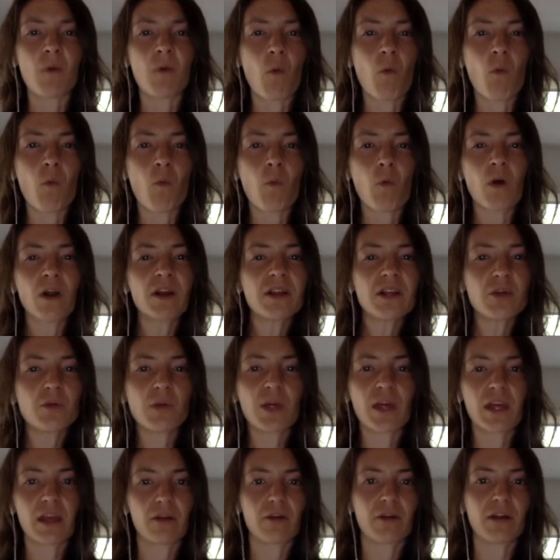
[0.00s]
what are you
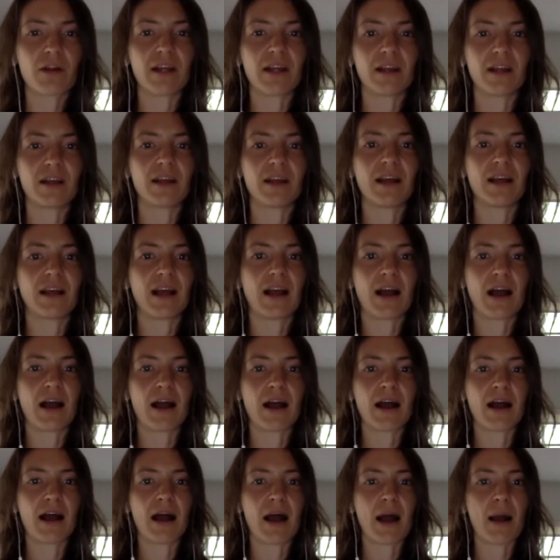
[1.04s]
hearing
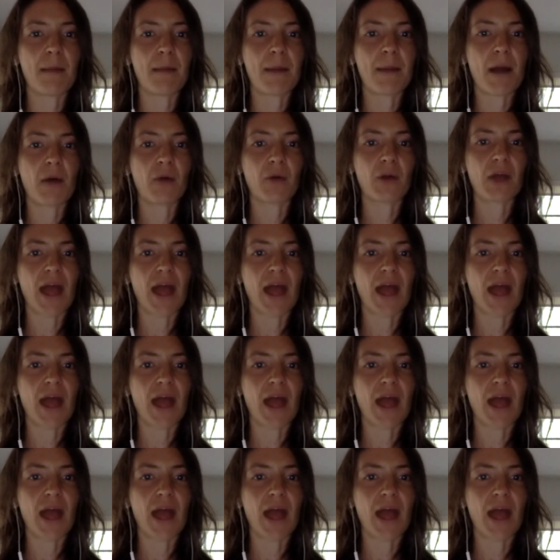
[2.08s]
about